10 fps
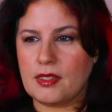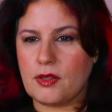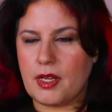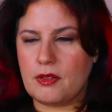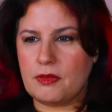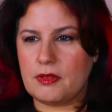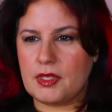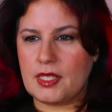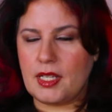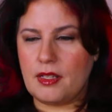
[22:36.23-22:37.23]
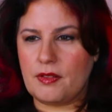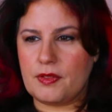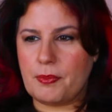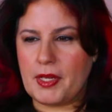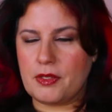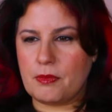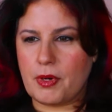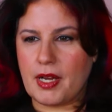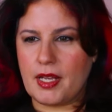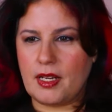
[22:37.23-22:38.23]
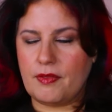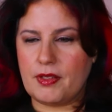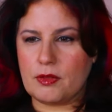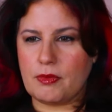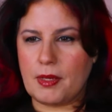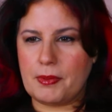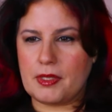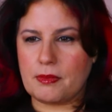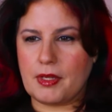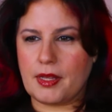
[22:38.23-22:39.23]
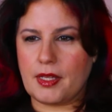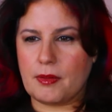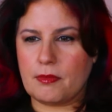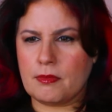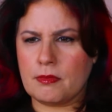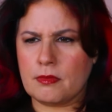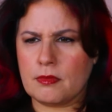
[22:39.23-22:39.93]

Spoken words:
So I don't see if Spencer brought any of his weapons with him.